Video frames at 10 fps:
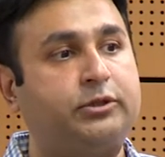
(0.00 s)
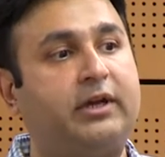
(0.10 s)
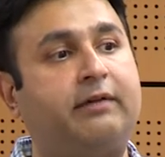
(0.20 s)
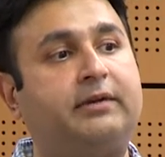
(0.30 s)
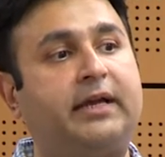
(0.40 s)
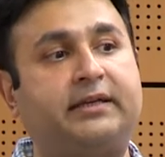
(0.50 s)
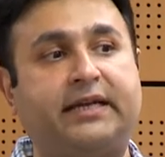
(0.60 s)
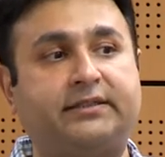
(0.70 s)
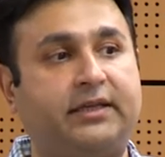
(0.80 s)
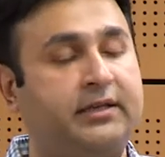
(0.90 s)
So now I have like,
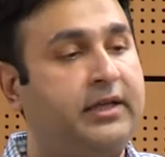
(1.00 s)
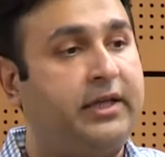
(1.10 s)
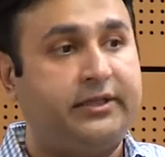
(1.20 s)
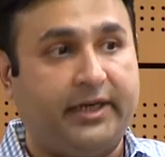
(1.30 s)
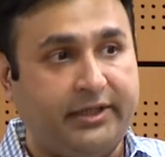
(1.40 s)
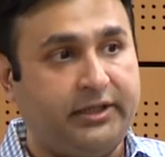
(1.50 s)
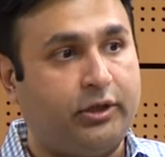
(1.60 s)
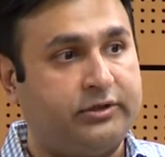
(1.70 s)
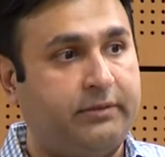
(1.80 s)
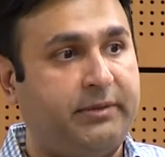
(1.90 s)
let's say
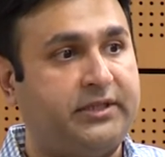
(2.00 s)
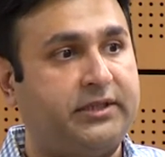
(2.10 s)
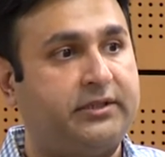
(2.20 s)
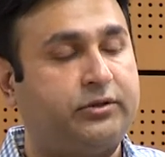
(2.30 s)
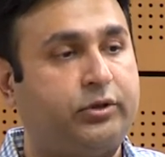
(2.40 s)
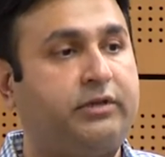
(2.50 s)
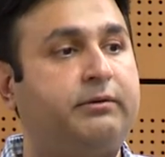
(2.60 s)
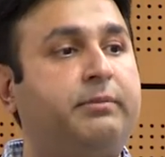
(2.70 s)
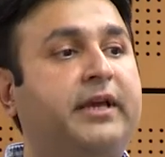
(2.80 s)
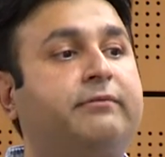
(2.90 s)
30,000 patients. So it
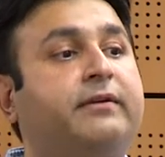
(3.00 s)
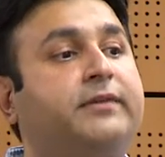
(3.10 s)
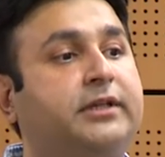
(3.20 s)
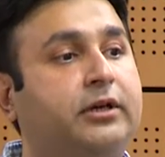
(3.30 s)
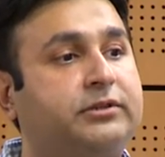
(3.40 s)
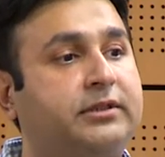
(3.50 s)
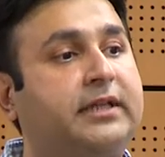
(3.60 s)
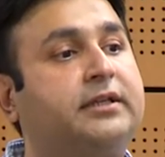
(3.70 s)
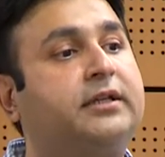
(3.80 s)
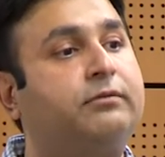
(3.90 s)
will make 50,000
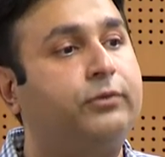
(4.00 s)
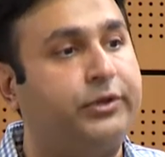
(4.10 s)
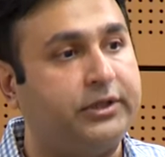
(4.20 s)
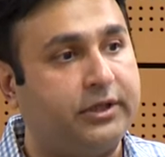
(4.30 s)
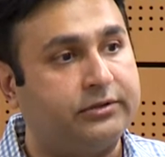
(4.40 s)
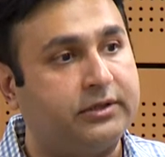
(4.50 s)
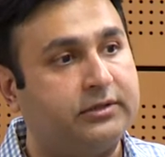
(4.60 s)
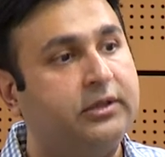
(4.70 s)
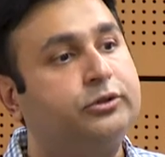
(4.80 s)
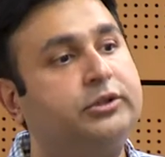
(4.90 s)
rather than 40,000.
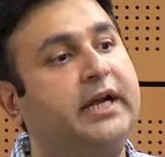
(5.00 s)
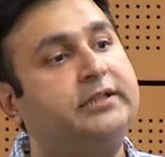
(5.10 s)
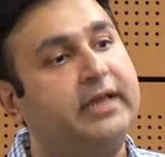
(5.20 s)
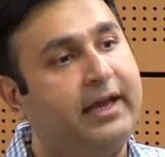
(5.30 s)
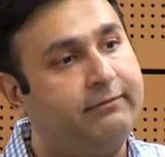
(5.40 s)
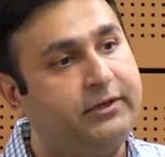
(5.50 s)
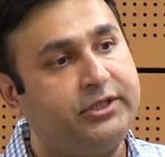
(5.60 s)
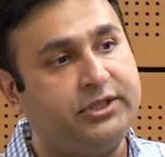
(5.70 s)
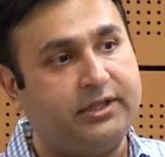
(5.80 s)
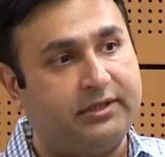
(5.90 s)
So that's
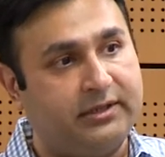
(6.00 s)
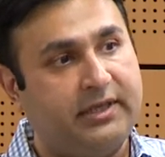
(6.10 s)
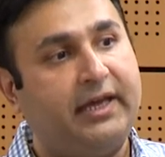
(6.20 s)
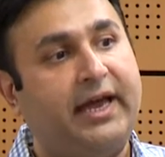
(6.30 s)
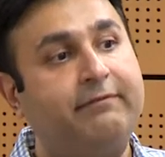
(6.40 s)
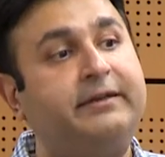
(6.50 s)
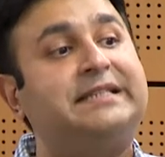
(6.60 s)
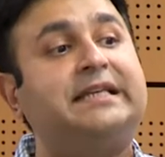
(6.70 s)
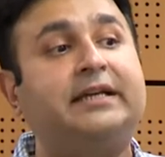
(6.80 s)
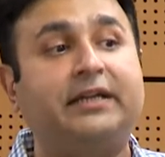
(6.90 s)
average year, every
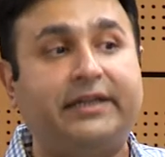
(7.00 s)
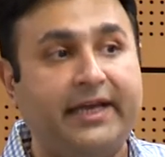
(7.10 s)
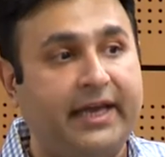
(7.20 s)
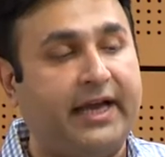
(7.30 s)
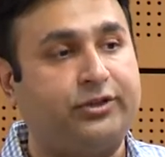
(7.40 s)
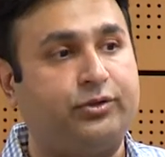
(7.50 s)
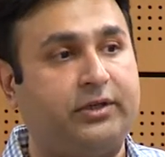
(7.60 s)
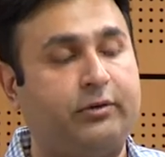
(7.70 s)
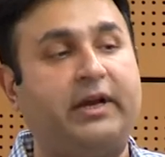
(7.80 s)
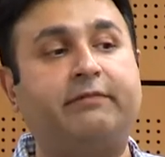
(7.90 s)
single day
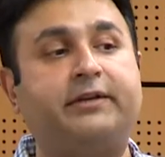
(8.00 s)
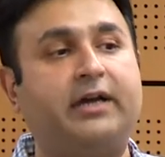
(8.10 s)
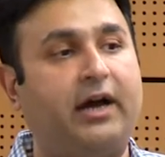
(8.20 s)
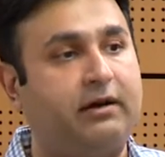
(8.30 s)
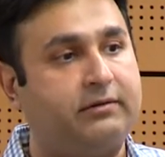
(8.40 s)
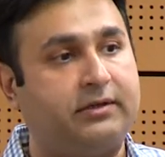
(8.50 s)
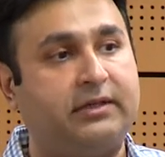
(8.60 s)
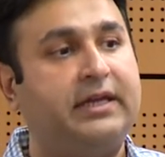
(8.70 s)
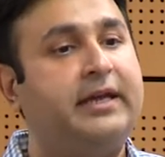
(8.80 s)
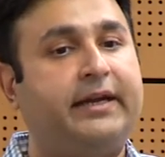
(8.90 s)
actually, or every
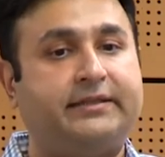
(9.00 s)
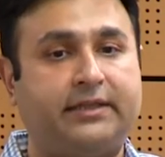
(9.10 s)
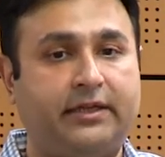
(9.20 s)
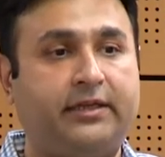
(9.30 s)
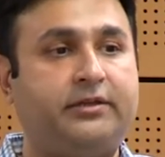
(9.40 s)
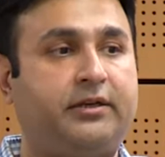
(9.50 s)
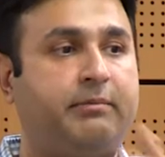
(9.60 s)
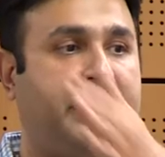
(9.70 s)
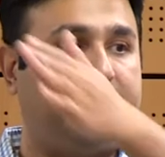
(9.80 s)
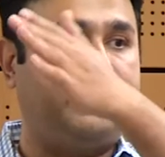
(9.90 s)
hour, it's an
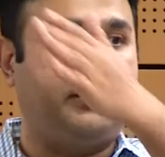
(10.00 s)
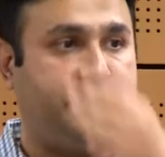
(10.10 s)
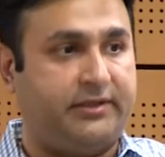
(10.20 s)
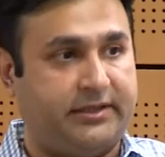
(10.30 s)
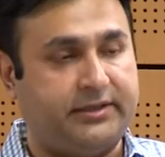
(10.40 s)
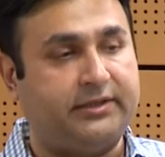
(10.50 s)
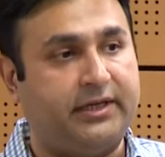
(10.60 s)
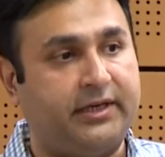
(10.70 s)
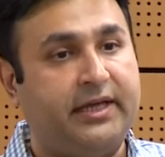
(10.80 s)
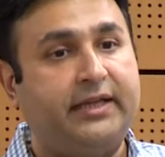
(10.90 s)
incremental increase in
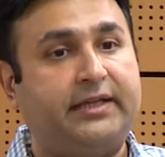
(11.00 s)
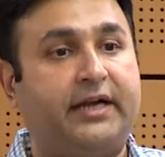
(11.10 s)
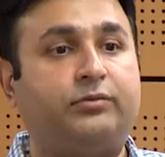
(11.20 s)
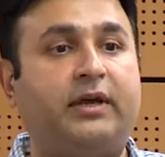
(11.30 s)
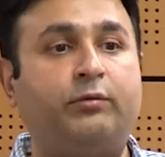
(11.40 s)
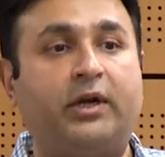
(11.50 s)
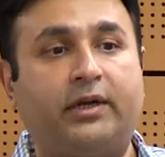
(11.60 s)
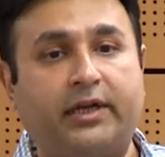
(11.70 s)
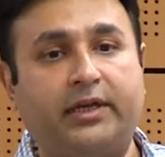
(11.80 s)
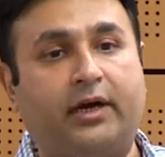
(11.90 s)
there. That's why we are
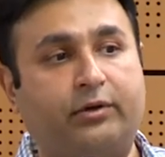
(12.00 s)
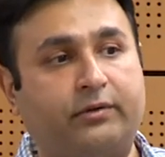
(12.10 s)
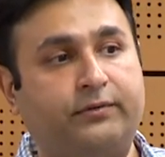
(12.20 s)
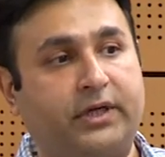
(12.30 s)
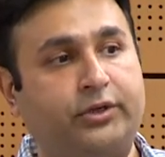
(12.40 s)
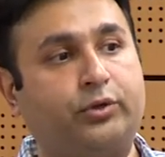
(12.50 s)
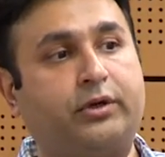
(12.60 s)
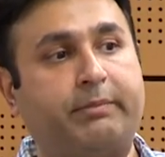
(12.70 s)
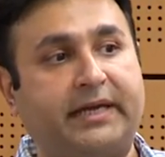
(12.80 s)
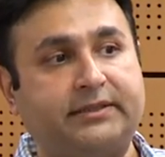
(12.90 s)
running out of NICU
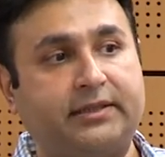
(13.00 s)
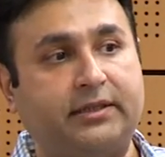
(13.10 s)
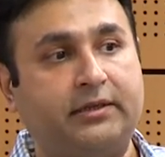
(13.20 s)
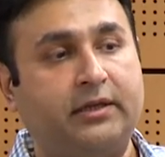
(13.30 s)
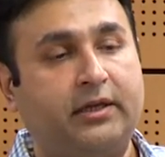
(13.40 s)
capacity.